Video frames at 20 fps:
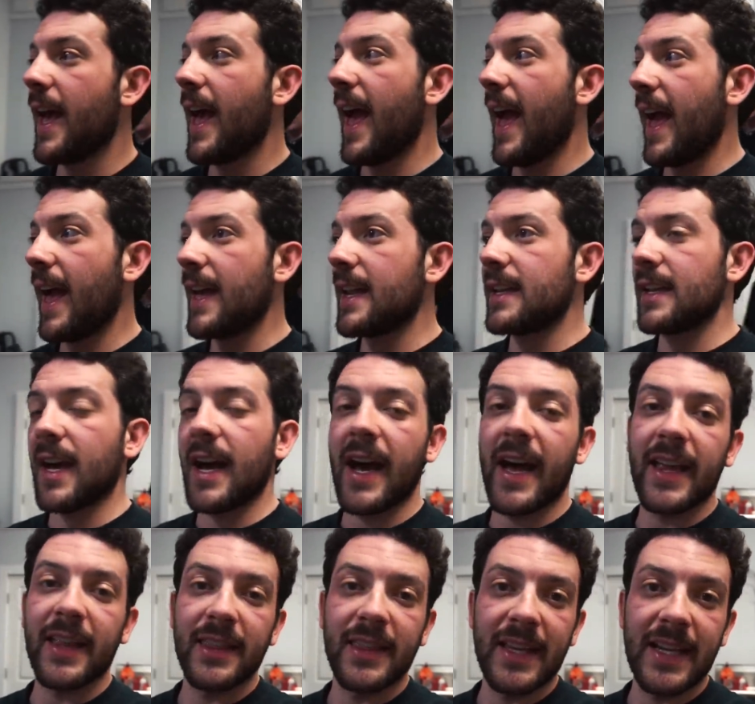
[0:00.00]
And
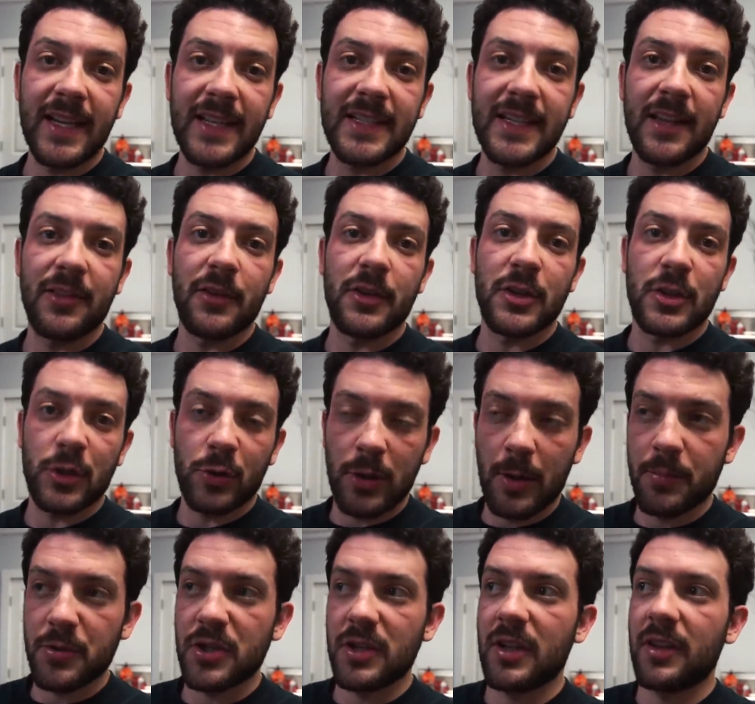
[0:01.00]
I linked in the
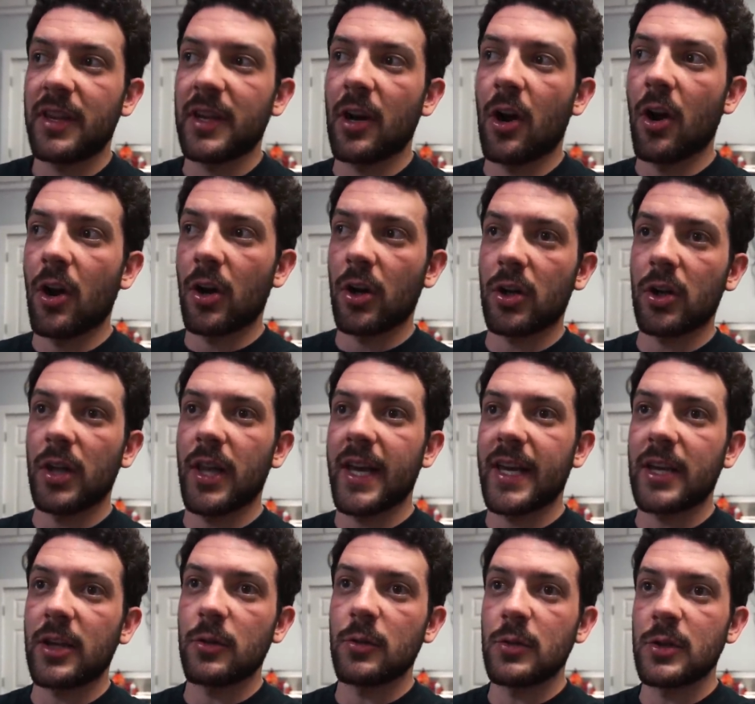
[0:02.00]
description the article I
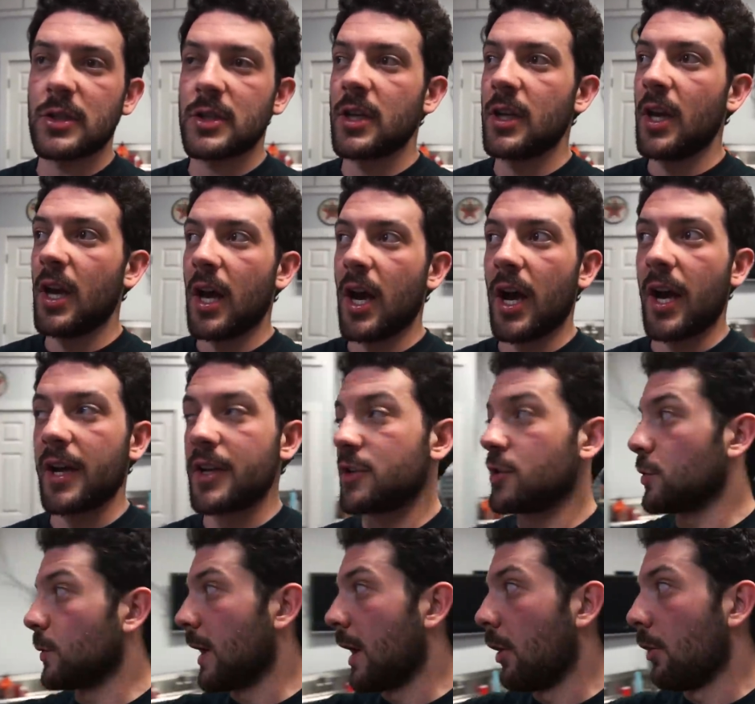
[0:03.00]
used uh,
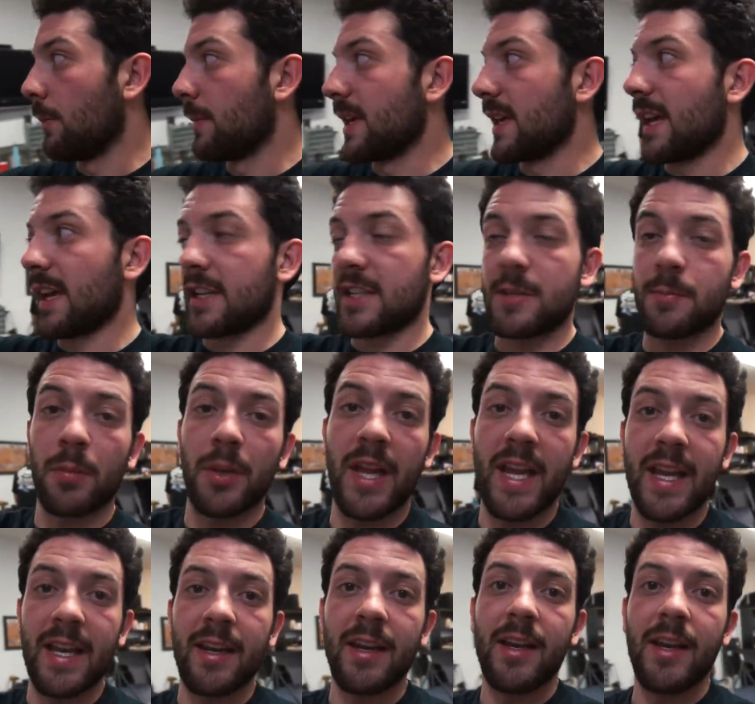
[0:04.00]
to help me
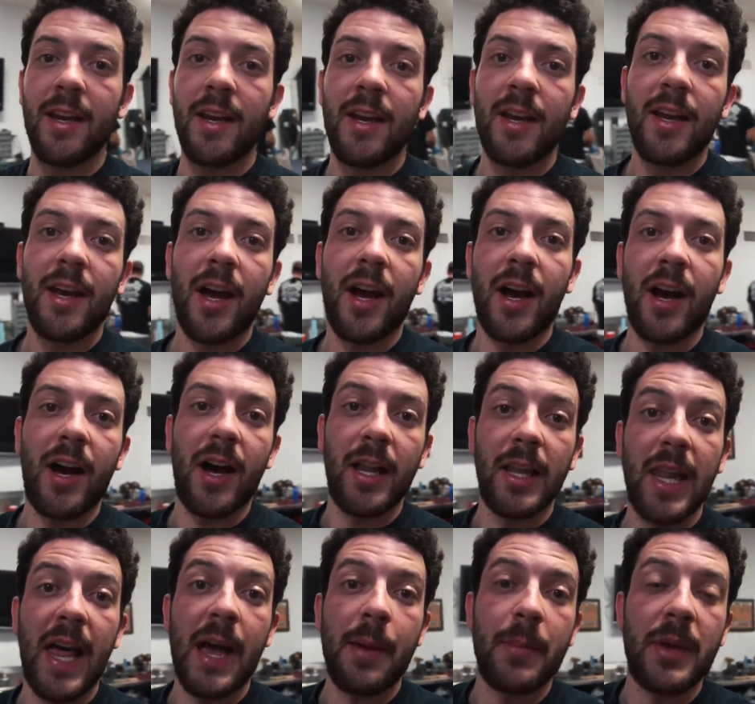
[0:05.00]
explain uh,
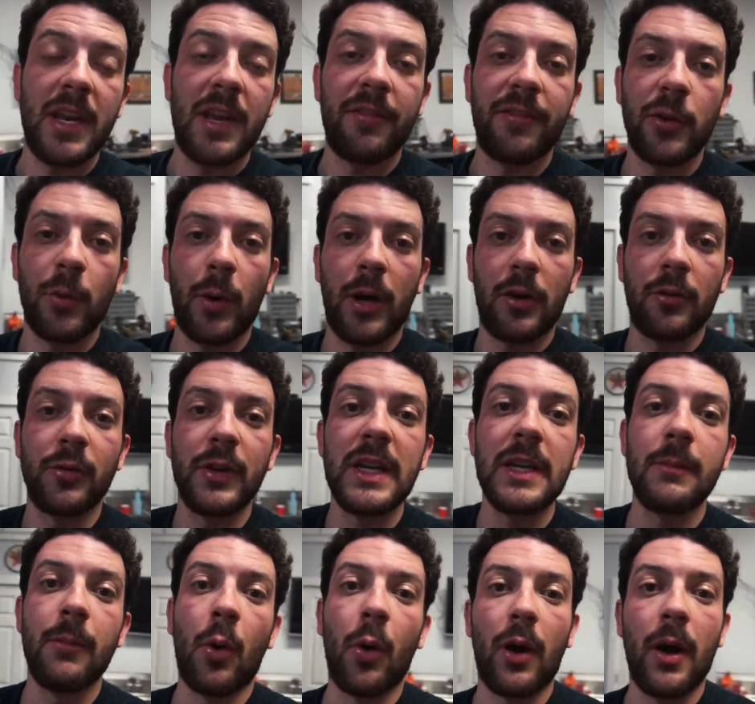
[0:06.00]
alignment if you want to
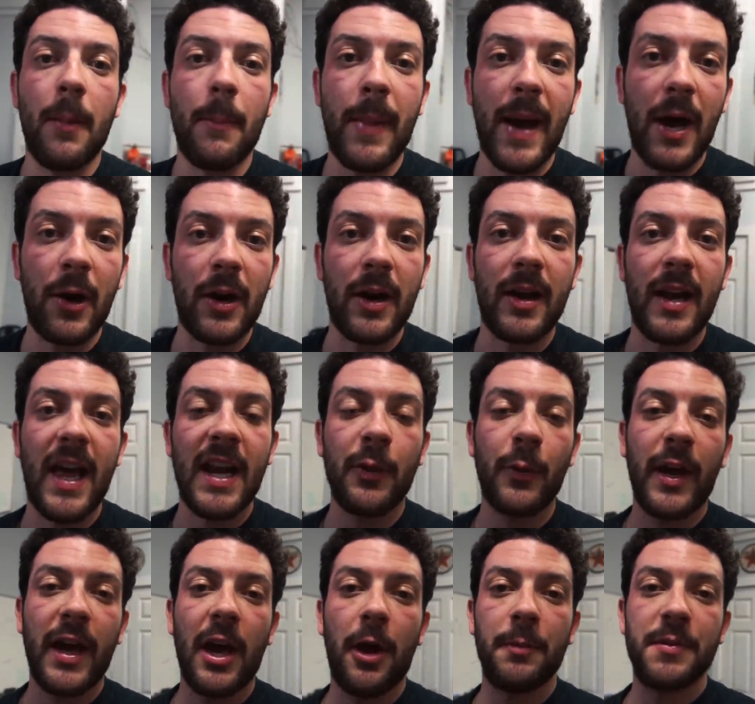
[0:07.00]
read more about it.
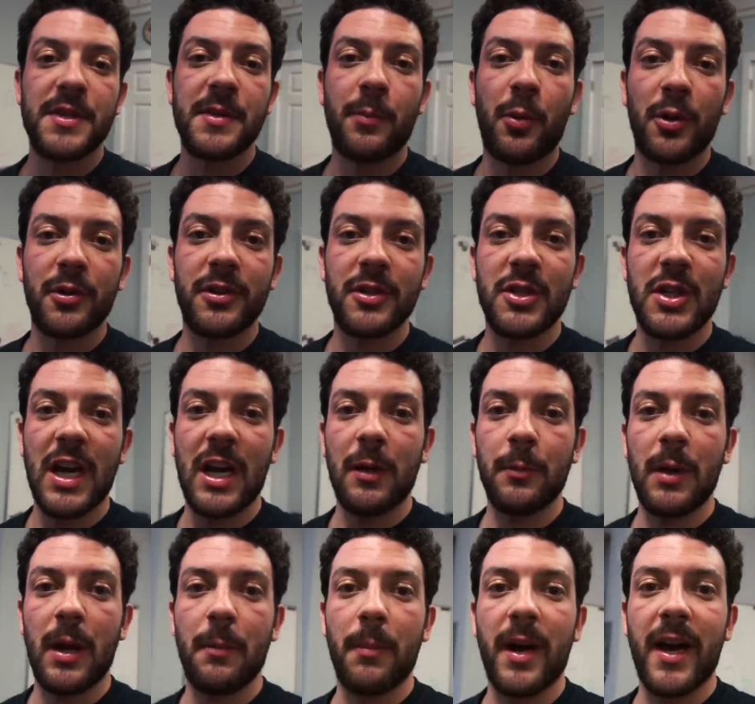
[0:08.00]
Anyway, help support the channel
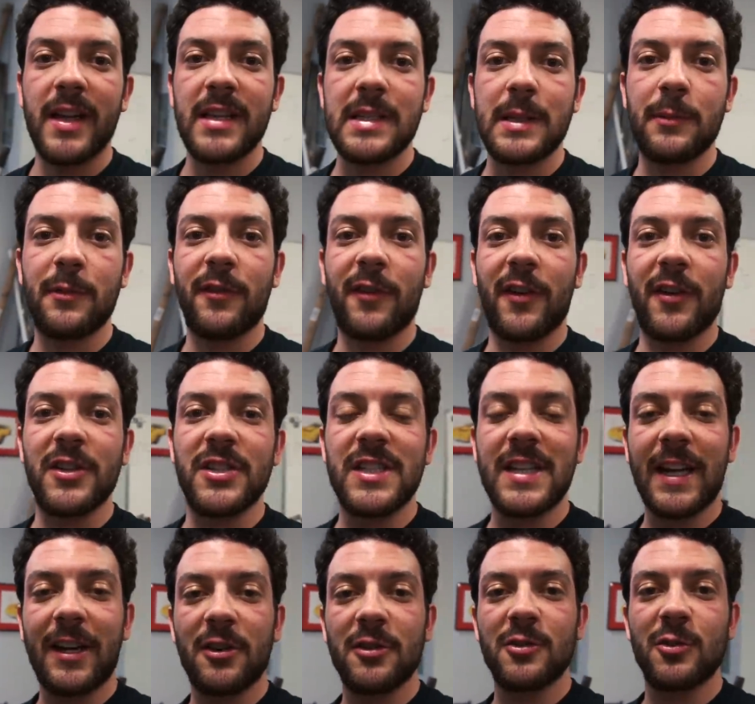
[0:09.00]
by buying some of our
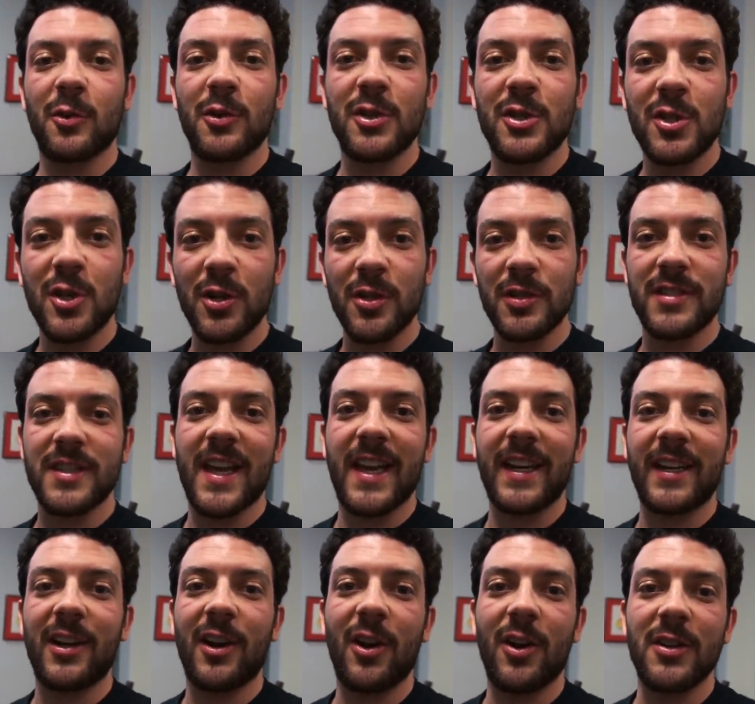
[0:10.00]
stickers or shirts
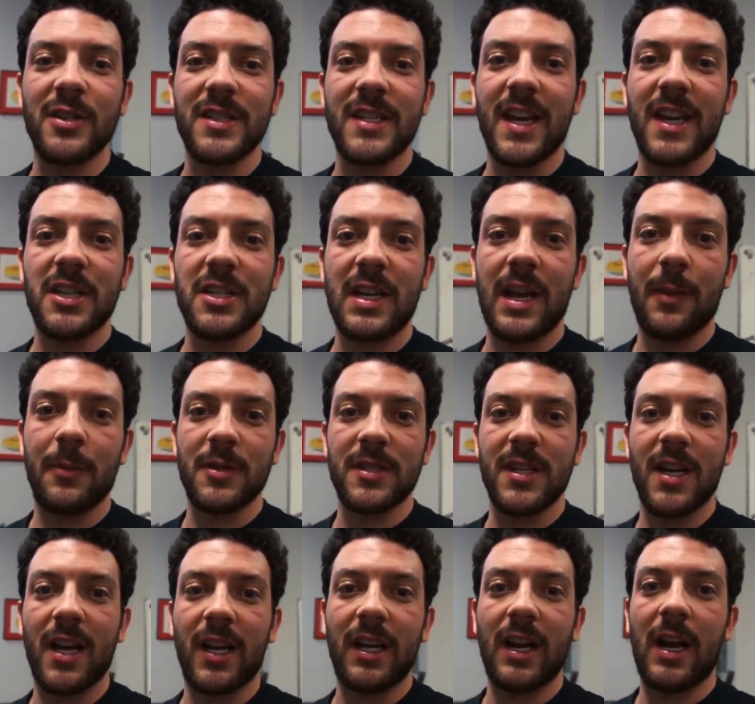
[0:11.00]
at cars dash cameras
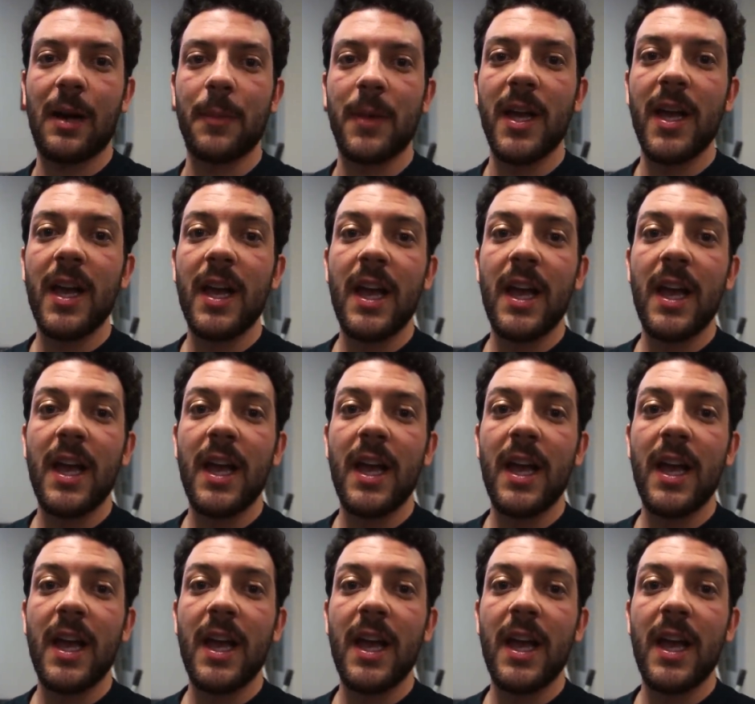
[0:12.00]
dot com.